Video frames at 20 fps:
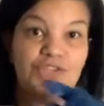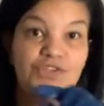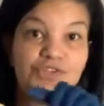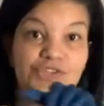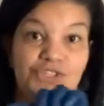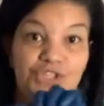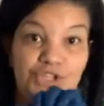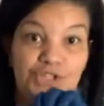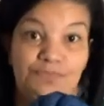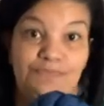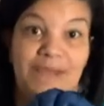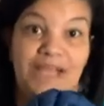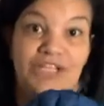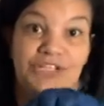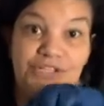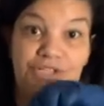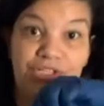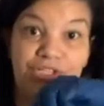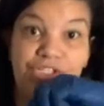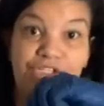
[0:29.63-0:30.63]
you make
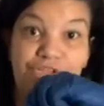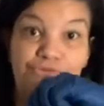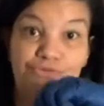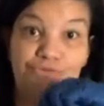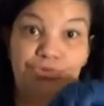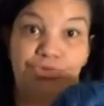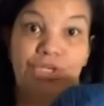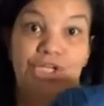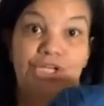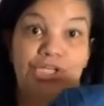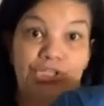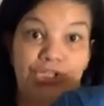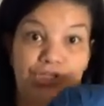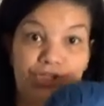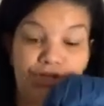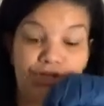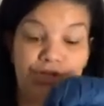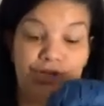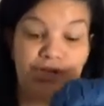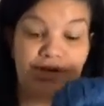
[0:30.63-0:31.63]
sure that you
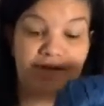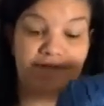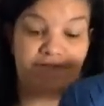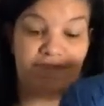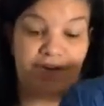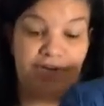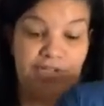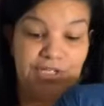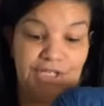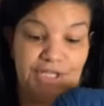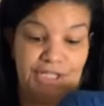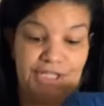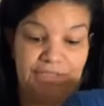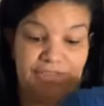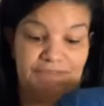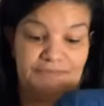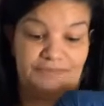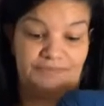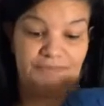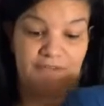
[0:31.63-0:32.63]
stir it up very
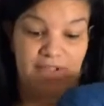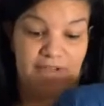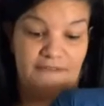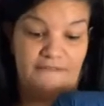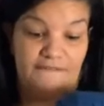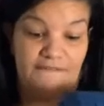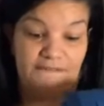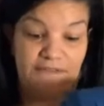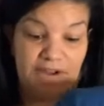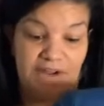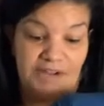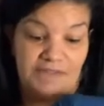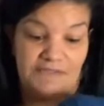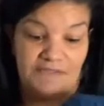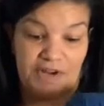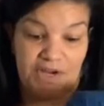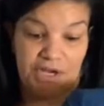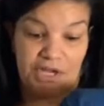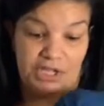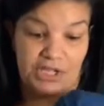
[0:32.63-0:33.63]
good. Very,
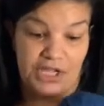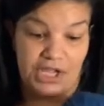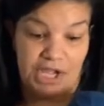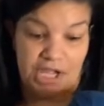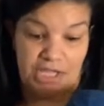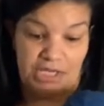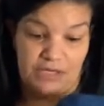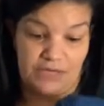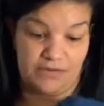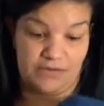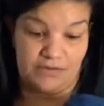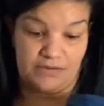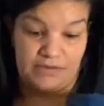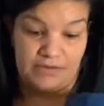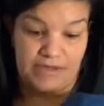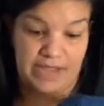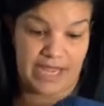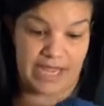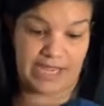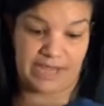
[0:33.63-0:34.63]
very good,
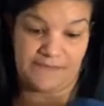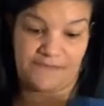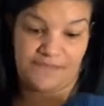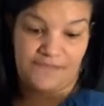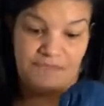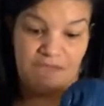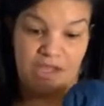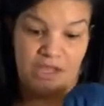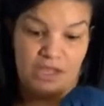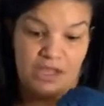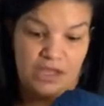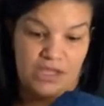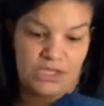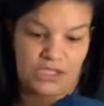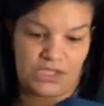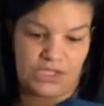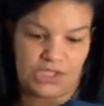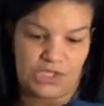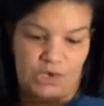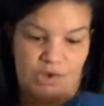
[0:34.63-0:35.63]
okay?
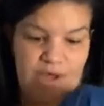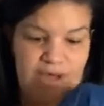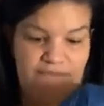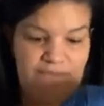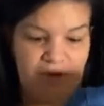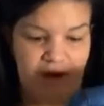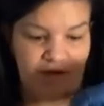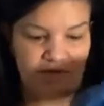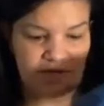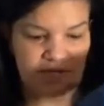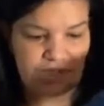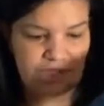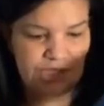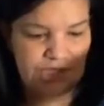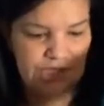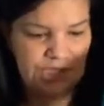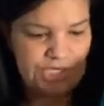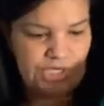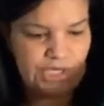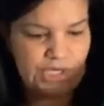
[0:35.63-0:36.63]
So I've already
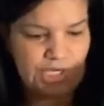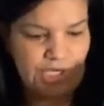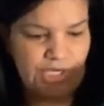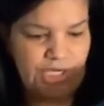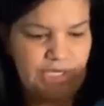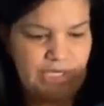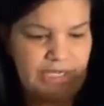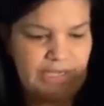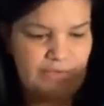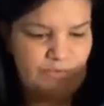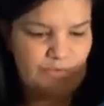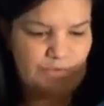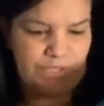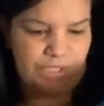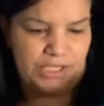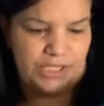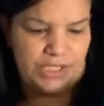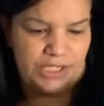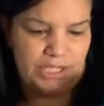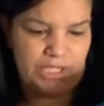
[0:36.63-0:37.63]
stirred it up
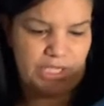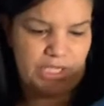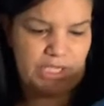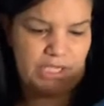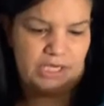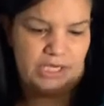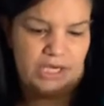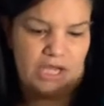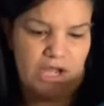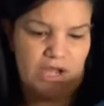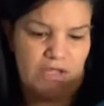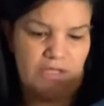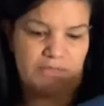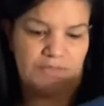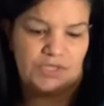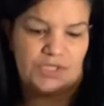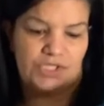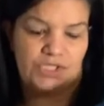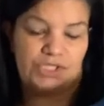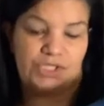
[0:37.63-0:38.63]
really good, and all I'm
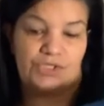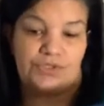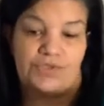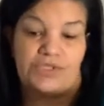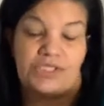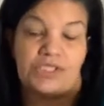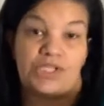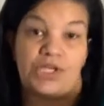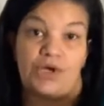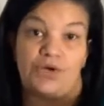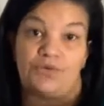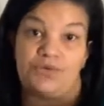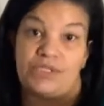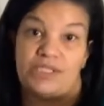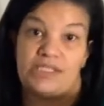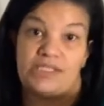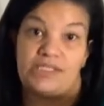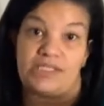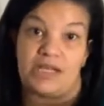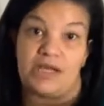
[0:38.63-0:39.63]
gonna do is coat
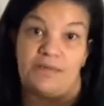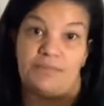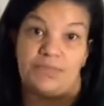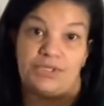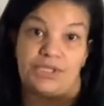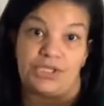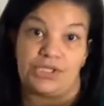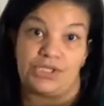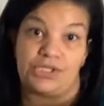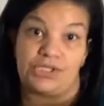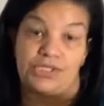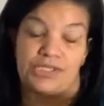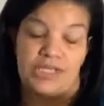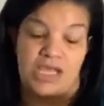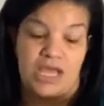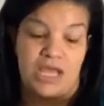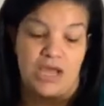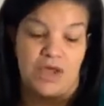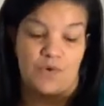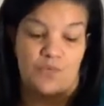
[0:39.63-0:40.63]
these tumblers
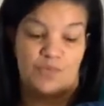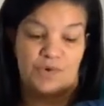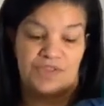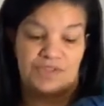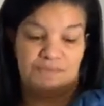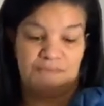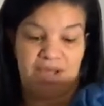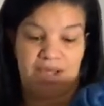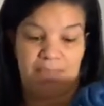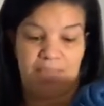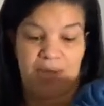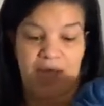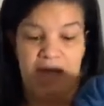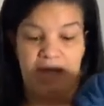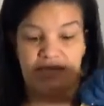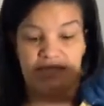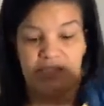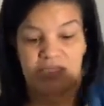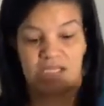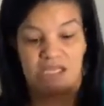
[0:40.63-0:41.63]
with my
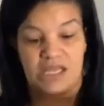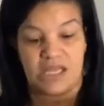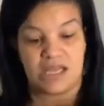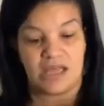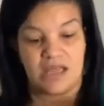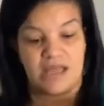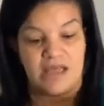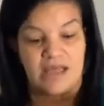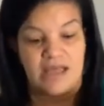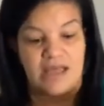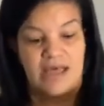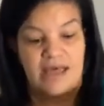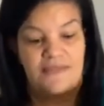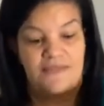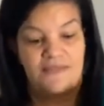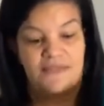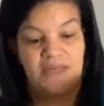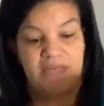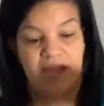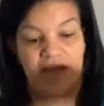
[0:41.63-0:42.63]
epoxy,
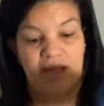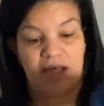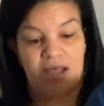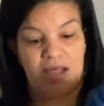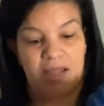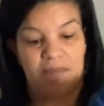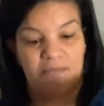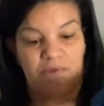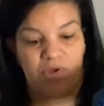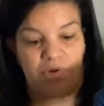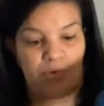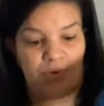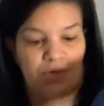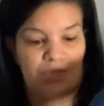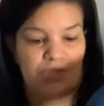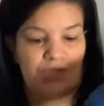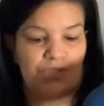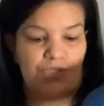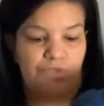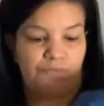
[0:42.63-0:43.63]
and then I'm
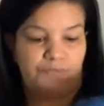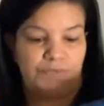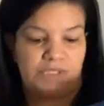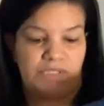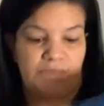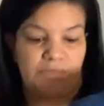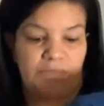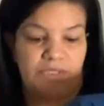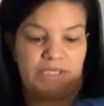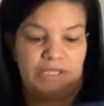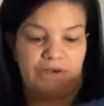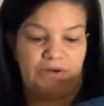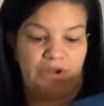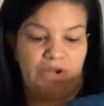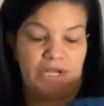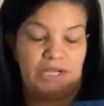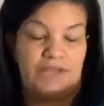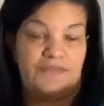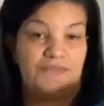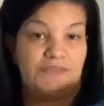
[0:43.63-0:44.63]
going to put some glitter
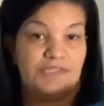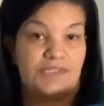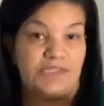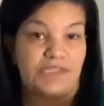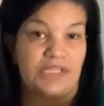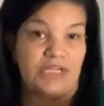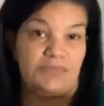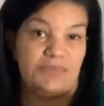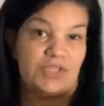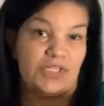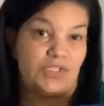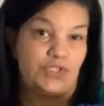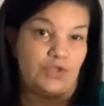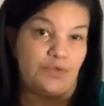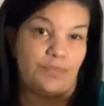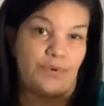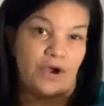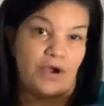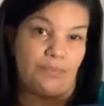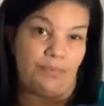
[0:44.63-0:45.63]
on it. This is gonna be a
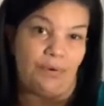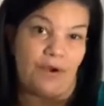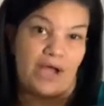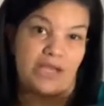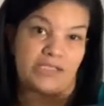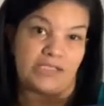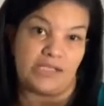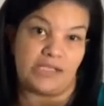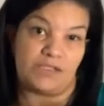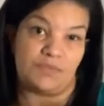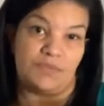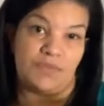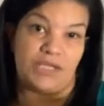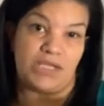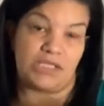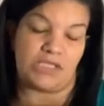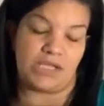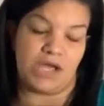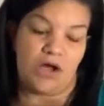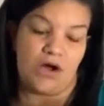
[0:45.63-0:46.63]
2-part process
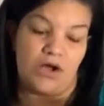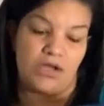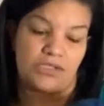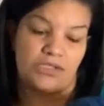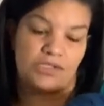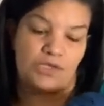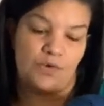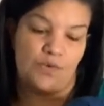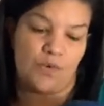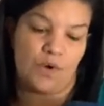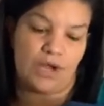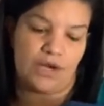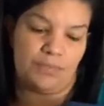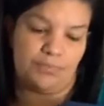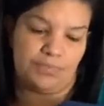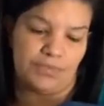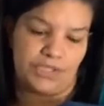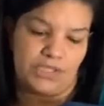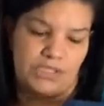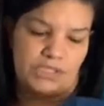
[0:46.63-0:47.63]
because I also wanna
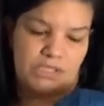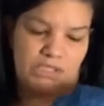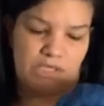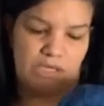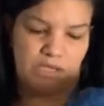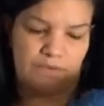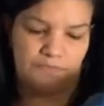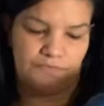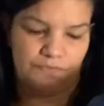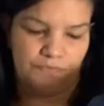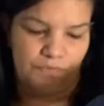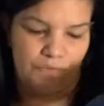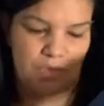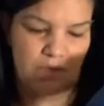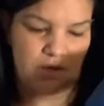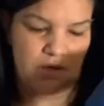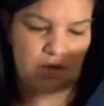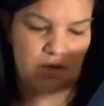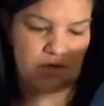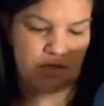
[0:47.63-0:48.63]
put some
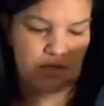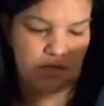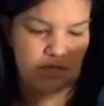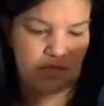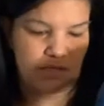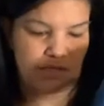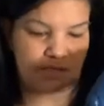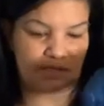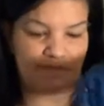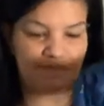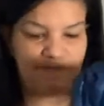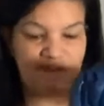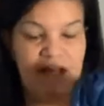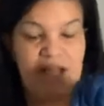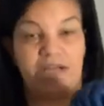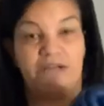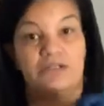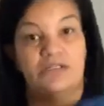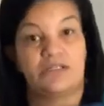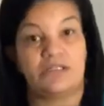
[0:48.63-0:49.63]

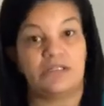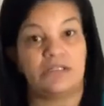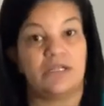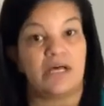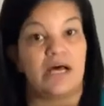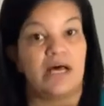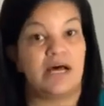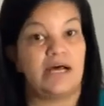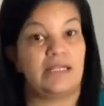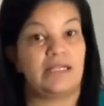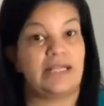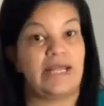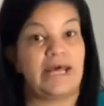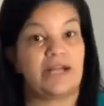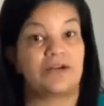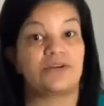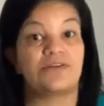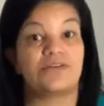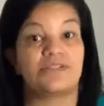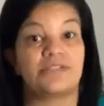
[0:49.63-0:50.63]
vinyl
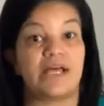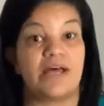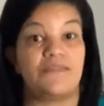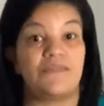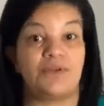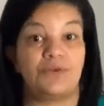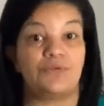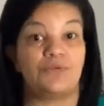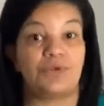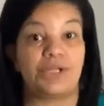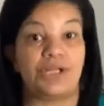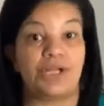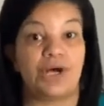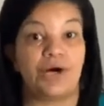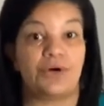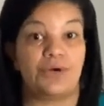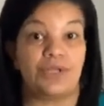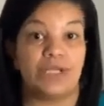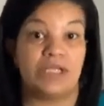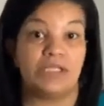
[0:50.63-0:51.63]
letters and then
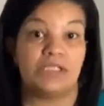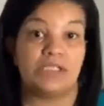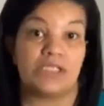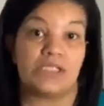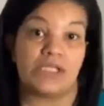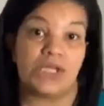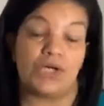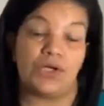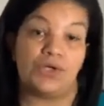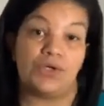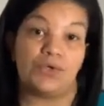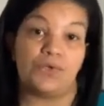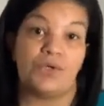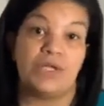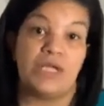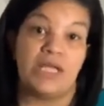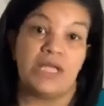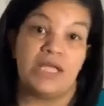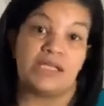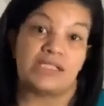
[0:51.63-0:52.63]
recoat it. So
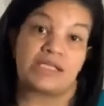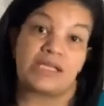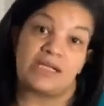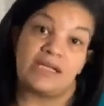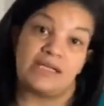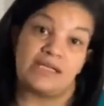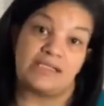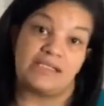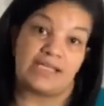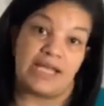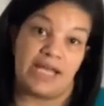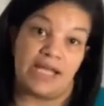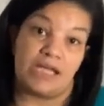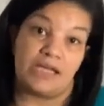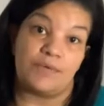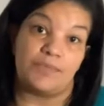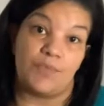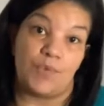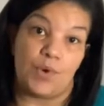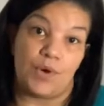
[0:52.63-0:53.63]
it's gonna
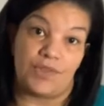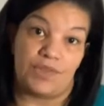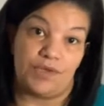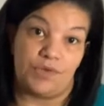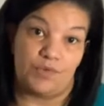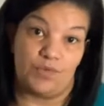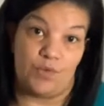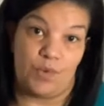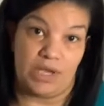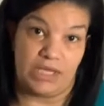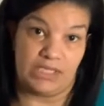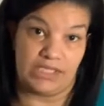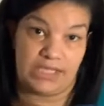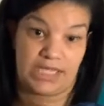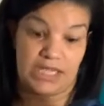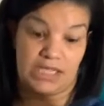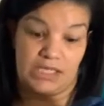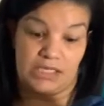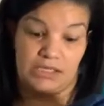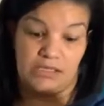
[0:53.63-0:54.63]
take more than 1
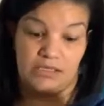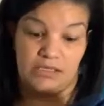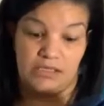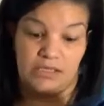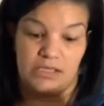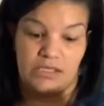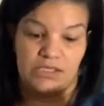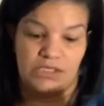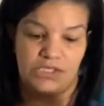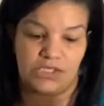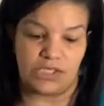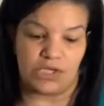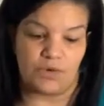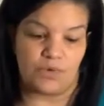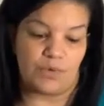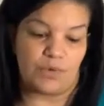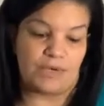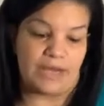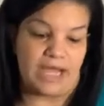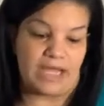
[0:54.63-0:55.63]
day. So
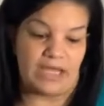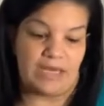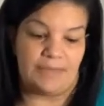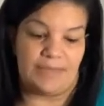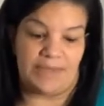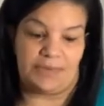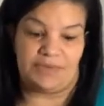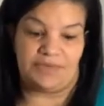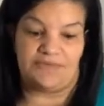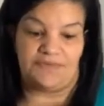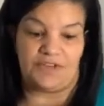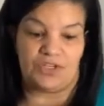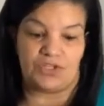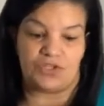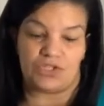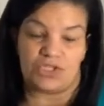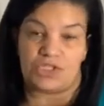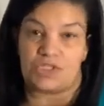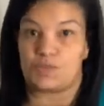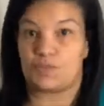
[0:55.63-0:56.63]
we're not gonna be able to
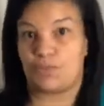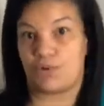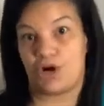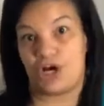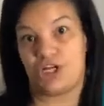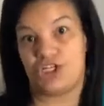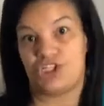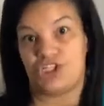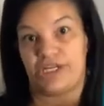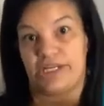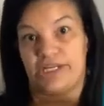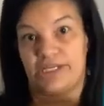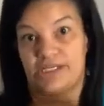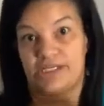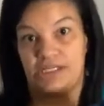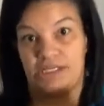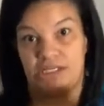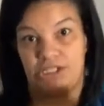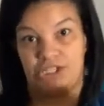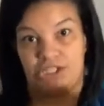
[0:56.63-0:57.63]
finish this
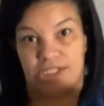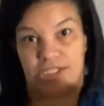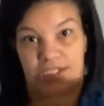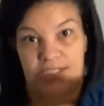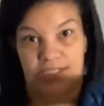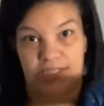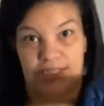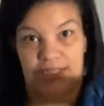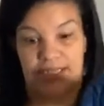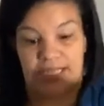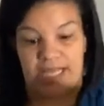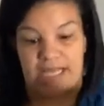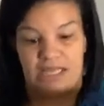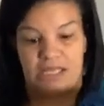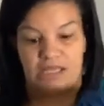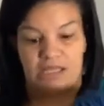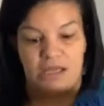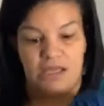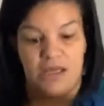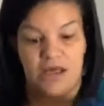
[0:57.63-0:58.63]
project just
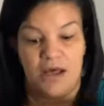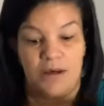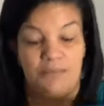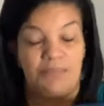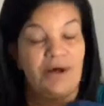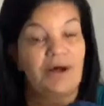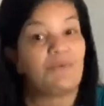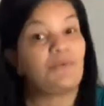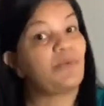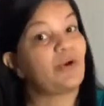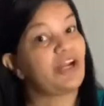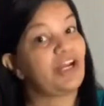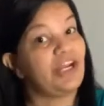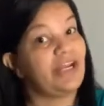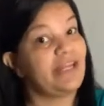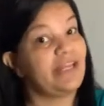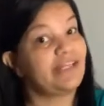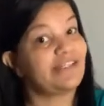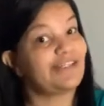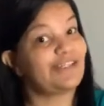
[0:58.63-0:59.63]
today. But we're
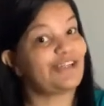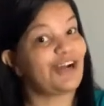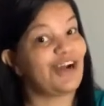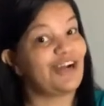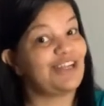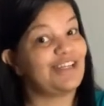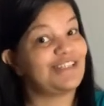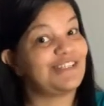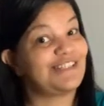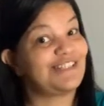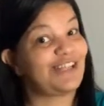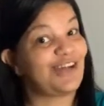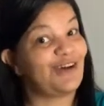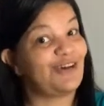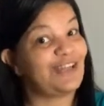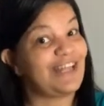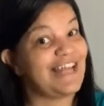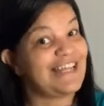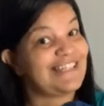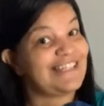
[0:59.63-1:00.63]
gonna get started.
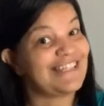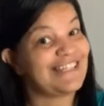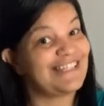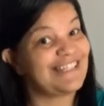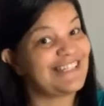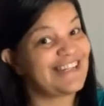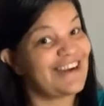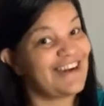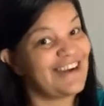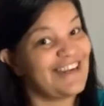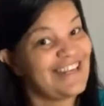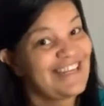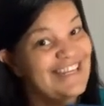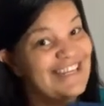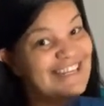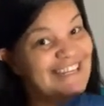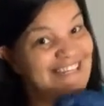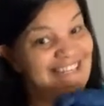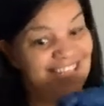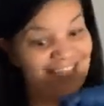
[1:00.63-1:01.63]
So let's get
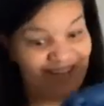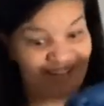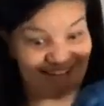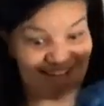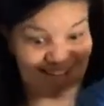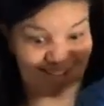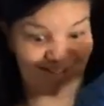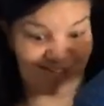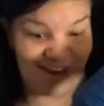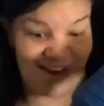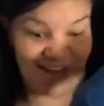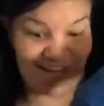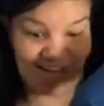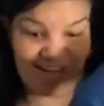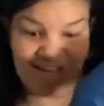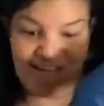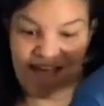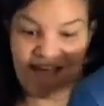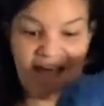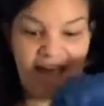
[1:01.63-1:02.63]
started. You guys
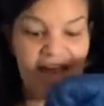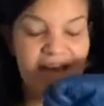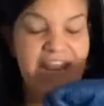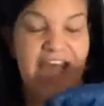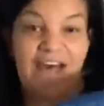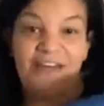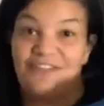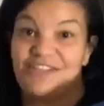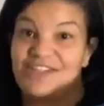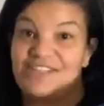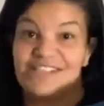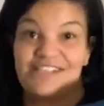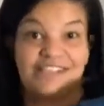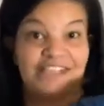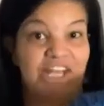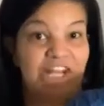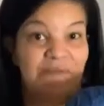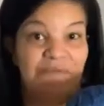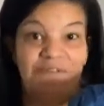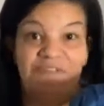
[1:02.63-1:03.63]
ready? Now this is
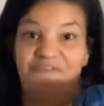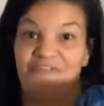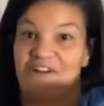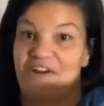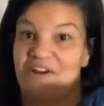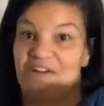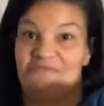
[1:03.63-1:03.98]
gonna be very